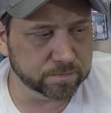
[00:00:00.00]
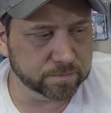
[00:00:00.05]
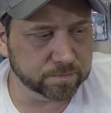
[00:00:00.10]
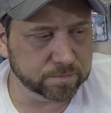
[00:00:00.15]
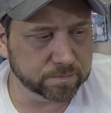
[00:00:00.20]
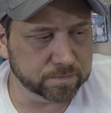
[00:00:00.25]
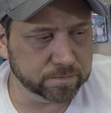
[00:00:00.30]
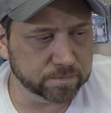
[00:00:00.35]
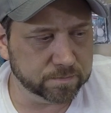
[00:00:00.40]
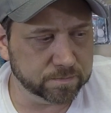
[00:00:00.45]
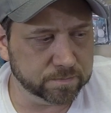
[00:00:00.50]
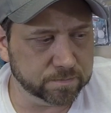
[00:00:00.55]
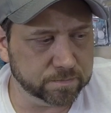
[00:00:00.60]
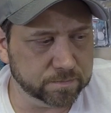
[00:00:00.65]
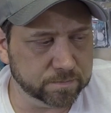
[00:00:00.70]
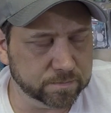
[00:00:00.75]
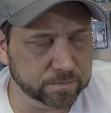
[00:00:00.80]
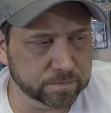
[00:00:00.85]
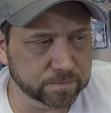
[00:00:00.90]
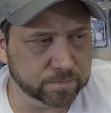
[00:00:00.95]

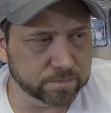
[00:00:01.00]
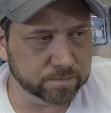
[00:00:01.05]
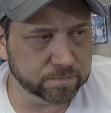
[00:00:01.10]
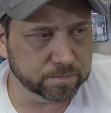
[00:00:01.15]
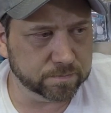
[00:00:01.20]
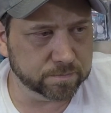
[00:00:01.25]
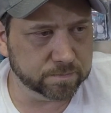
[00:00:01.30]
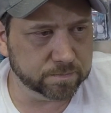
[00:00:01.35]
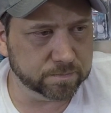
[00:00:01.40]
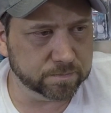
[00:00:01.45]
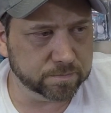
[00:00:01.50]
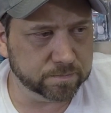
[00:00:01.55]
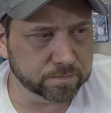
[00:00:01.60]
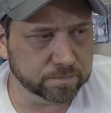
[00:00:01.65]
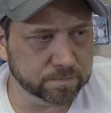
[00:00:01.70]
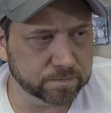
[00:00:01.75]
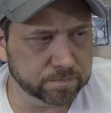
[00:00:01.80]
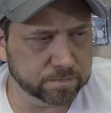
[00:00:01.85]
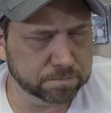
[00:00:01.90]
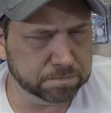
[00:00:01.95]
[no speech]